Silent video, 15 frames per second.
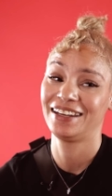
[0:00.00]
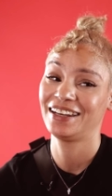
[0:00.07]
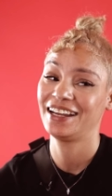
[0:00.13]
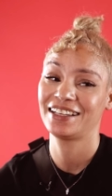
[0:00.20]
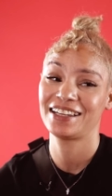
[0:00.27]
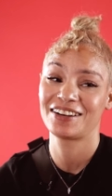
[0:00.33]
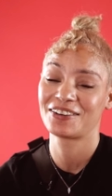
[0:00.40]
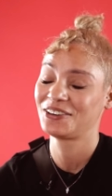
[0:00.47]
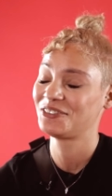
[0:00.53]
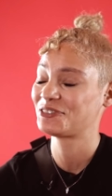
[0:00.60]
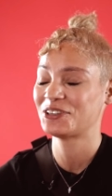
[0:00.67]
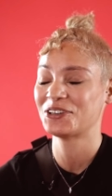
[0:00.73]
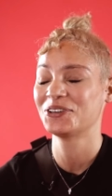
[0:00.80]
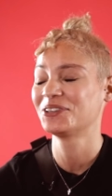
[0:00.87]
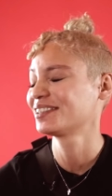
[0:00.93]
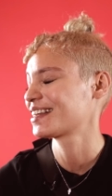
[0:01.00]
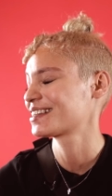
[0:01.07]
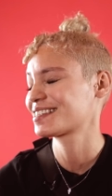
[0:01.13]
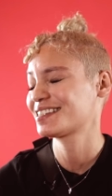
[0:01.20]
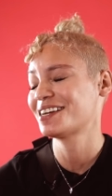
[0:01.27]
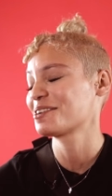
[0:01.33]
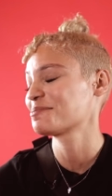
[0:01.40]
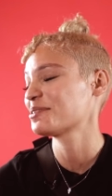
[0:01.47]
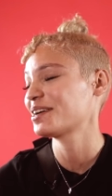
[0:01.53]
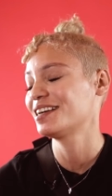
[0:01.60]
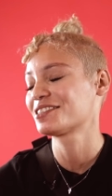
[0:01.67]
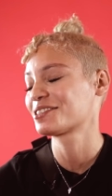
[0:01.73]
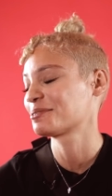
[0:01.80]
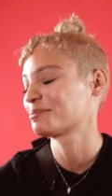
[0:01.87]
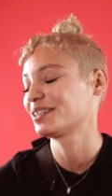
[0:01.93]
at night. I don't even know. That's terrible
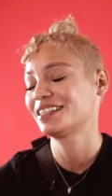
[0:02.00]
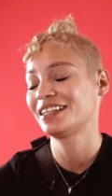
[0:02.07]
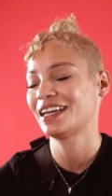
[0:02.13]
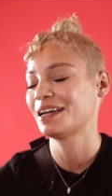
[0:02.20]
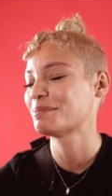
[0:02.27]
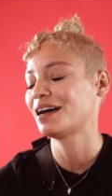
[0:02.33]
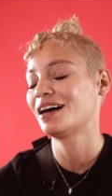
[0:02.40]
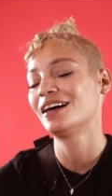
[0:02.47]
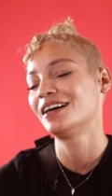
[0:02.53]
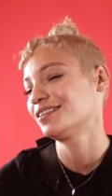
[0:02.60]
answer, but yeah, my